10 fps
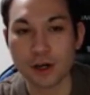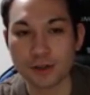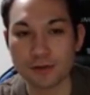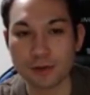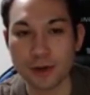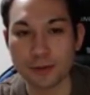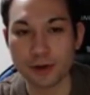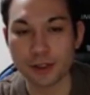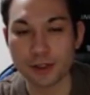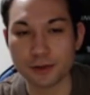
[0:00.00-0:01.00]
Also
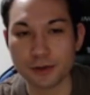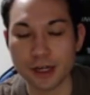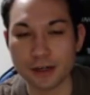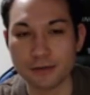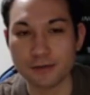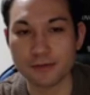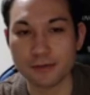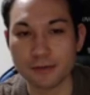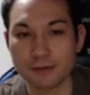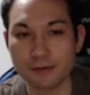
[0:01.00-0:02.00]
remember to kind of
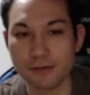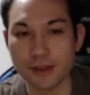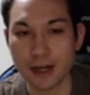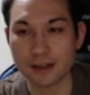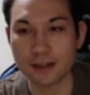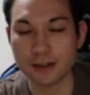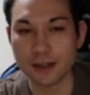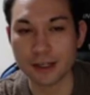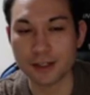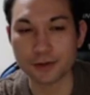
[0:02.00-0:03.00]
not
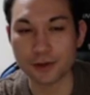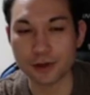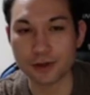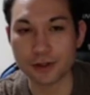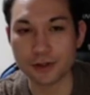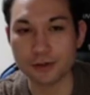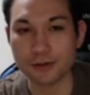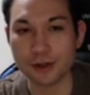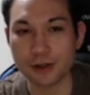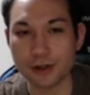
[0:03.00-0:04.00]
get too close
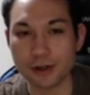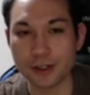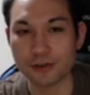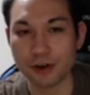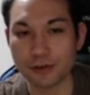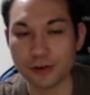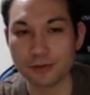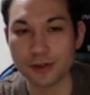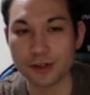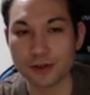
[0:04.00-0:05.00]
to strong
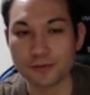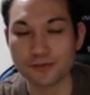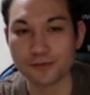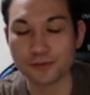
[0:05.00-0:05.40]
groups, so...